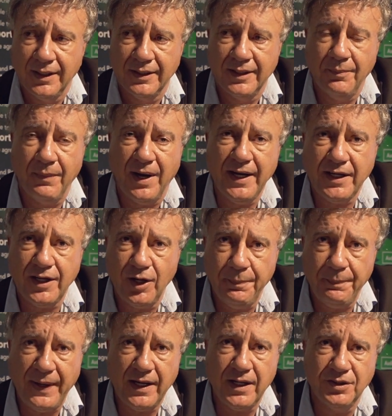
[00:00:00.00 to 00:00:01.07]
the micro
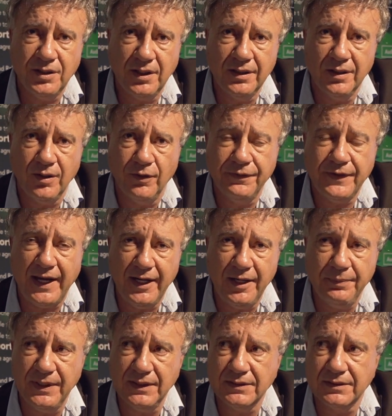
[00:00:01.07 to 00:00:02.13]
packaging of
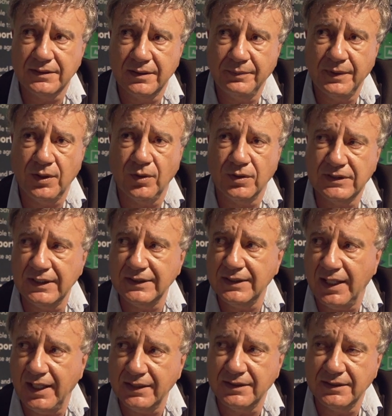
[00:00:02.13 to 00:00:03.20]
cannabis, because this
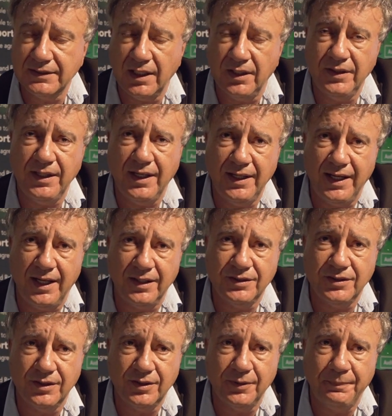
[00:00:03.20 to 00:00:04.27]
license only
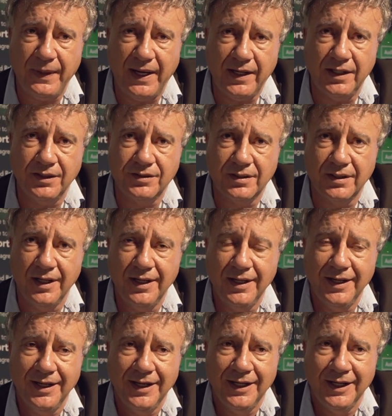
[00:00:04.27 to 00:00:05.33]
allows you to
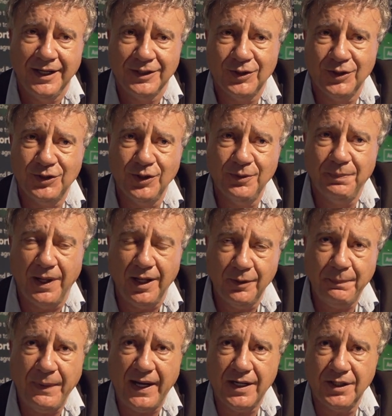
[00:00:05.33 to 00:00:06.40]
do
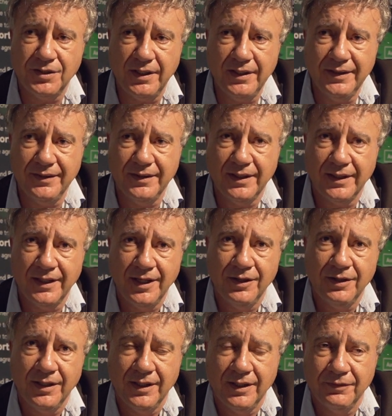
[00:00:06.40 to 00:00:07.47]
bulk packaging
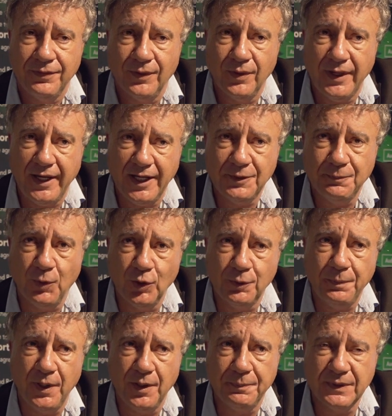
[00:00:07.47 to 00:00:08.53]
for
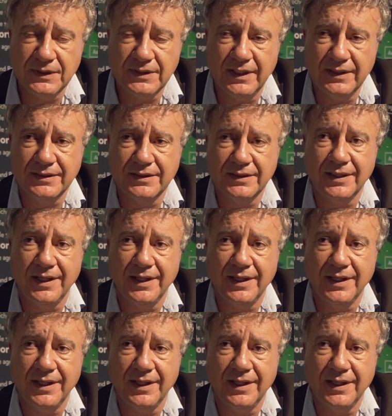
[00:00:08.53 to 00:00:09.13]
export purposes,